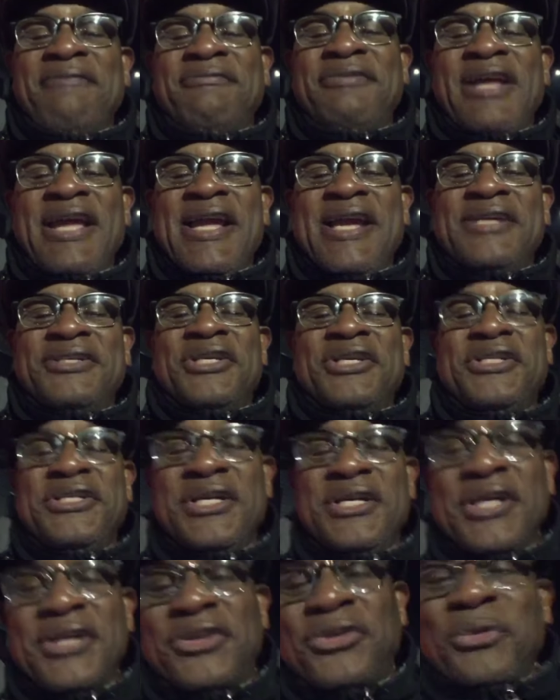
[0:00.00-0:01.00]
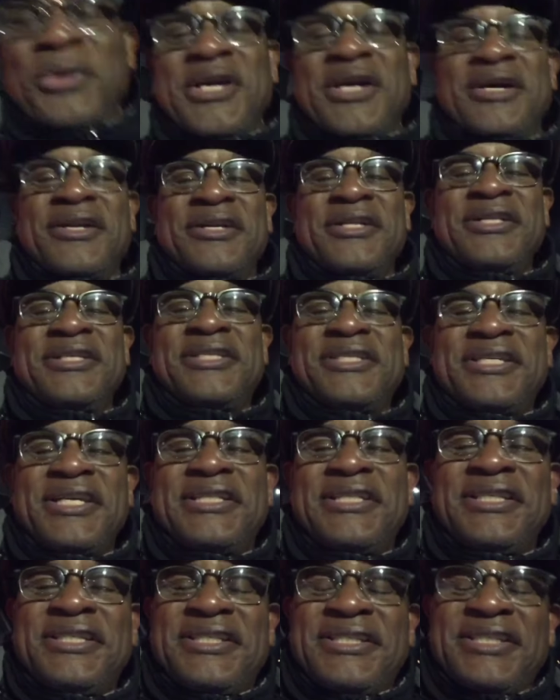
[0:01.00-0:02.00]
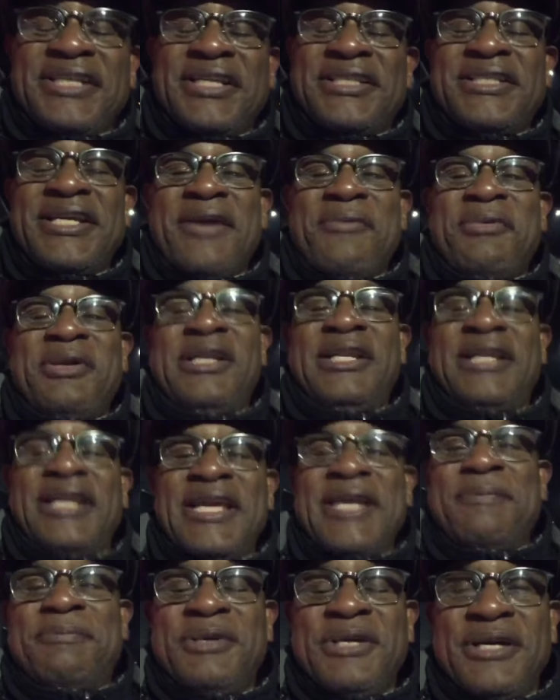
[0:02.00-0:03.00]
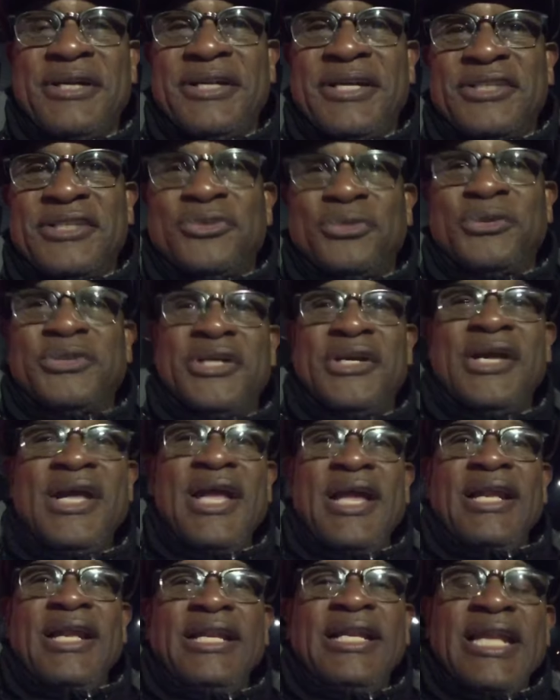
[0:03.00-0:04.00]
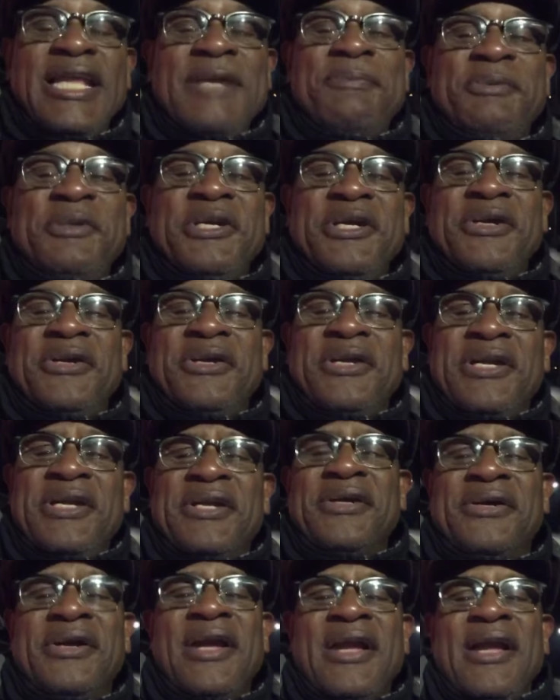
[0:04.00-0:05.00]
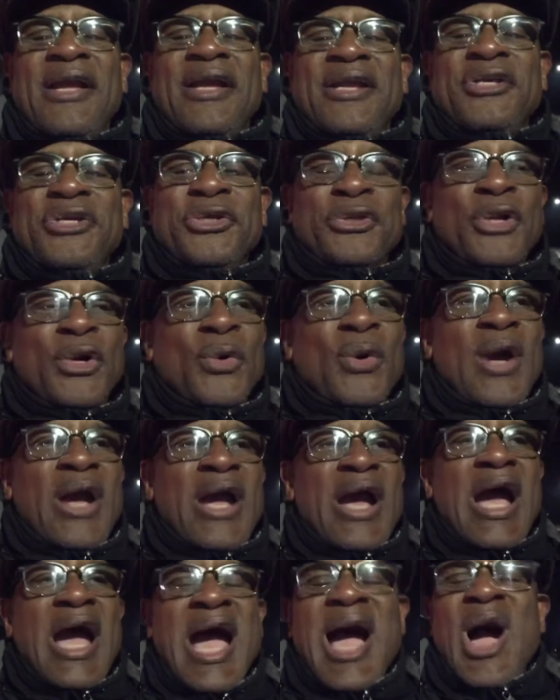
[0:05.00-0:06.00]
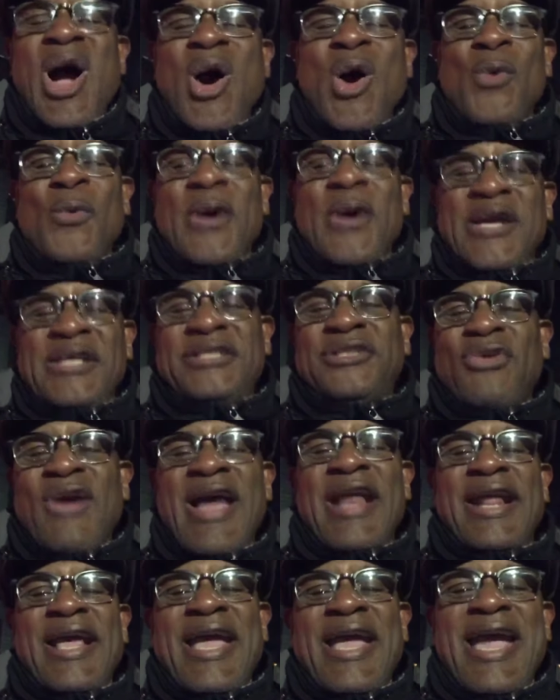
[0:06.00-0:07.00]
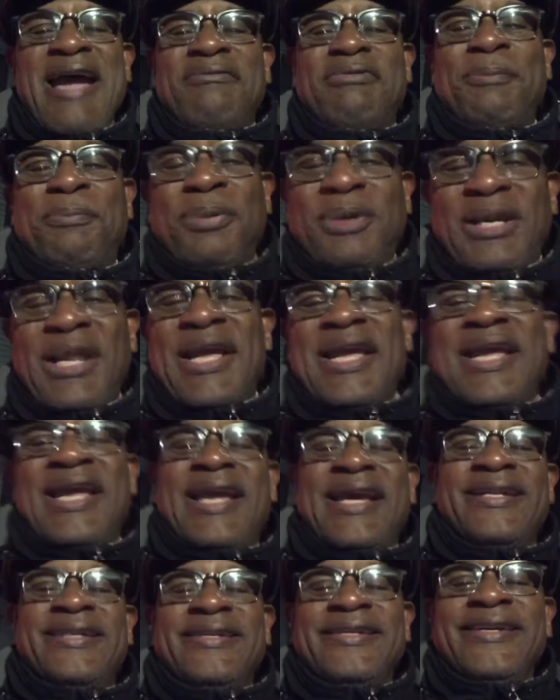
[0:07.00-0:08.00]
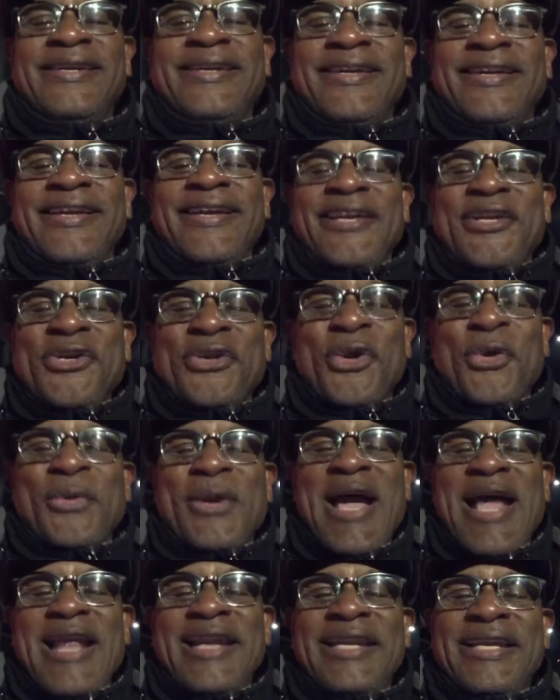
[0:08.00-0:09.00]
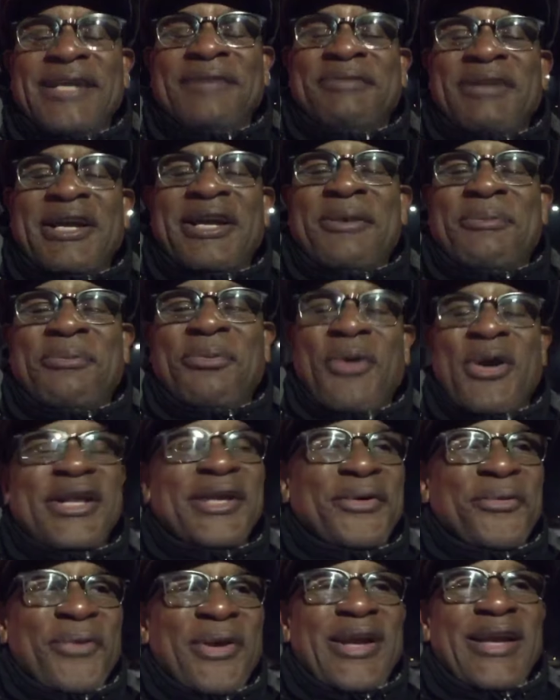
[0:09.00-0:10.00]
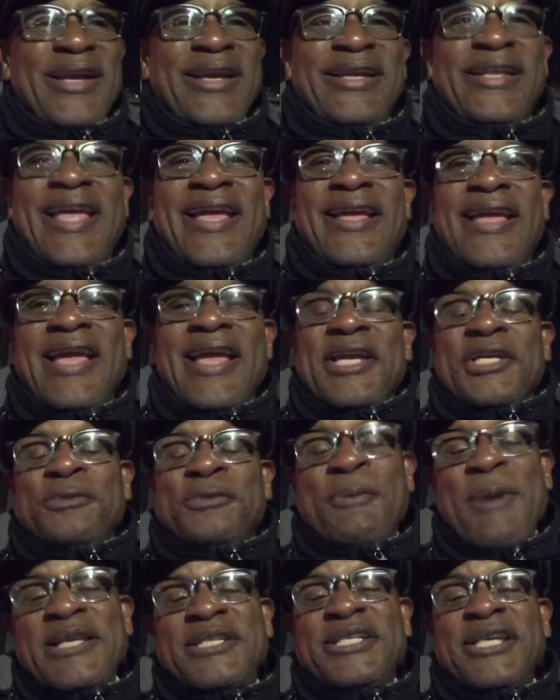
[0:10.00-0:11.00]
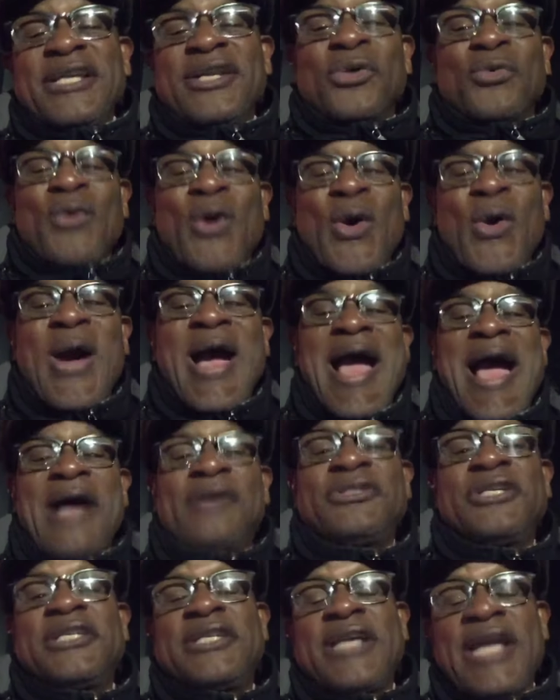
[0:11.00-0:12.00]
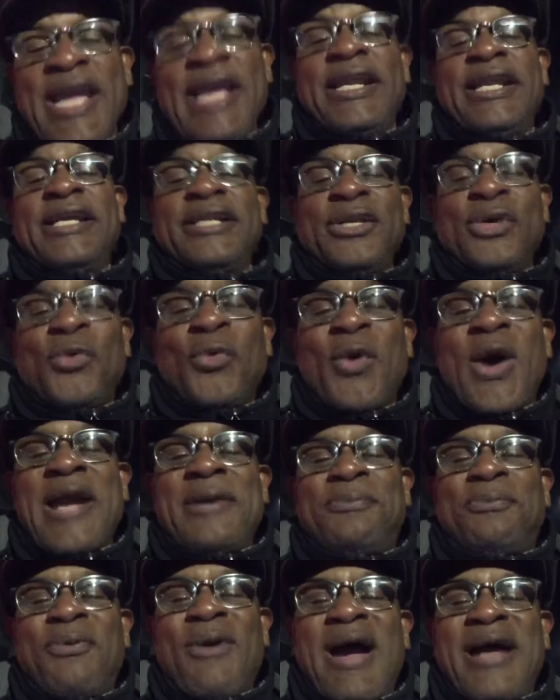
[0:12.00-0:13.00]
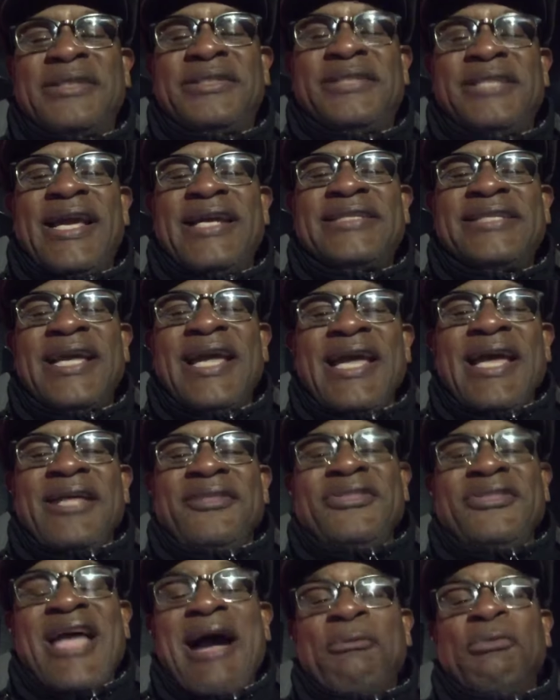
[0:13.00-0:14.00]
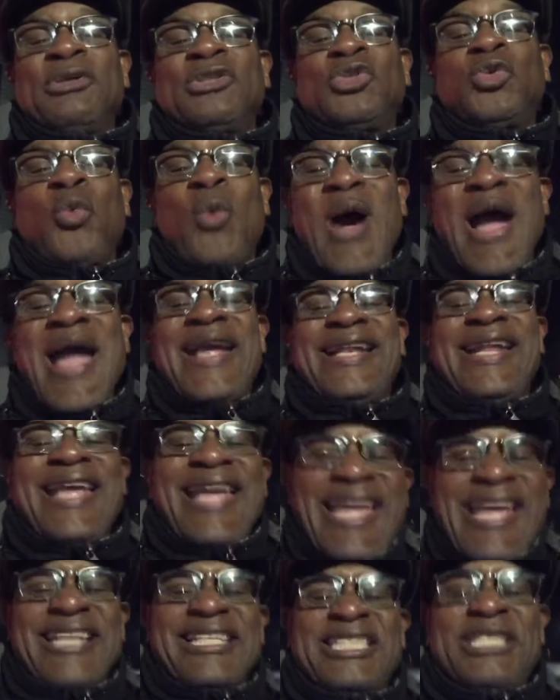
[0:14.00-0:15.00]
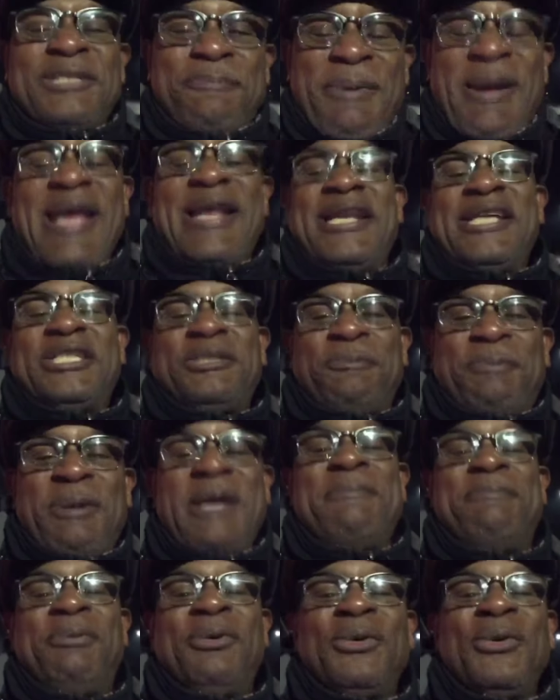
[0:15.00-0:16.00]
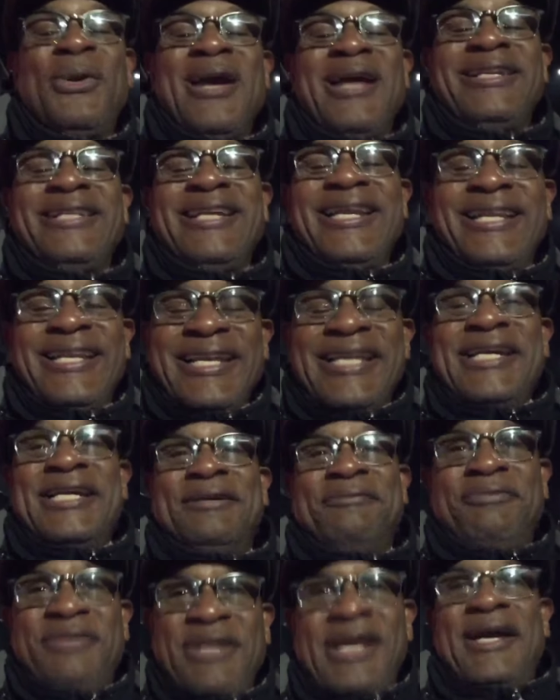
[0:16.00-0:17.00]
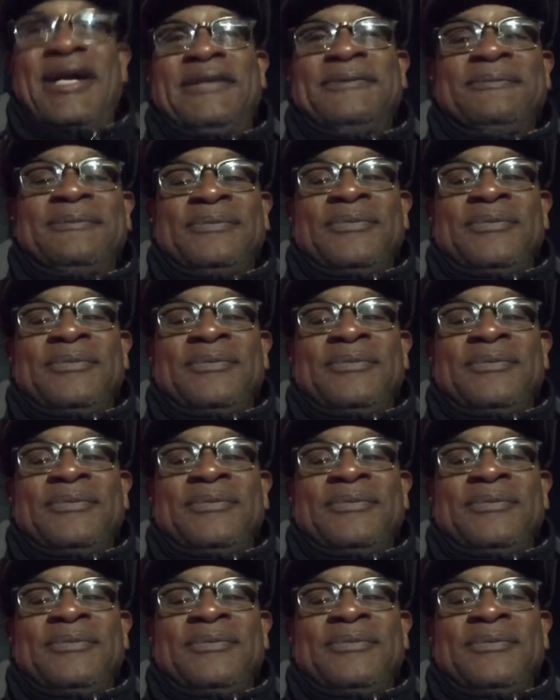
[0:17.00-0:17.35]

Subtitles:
days a year, 366 every leap year. This was a leap year here. You know, I always try to have a plan. You know, when I lived in Cabrini Green, especially in the row houses and in the white projects, that was white and Spanish people that lived there.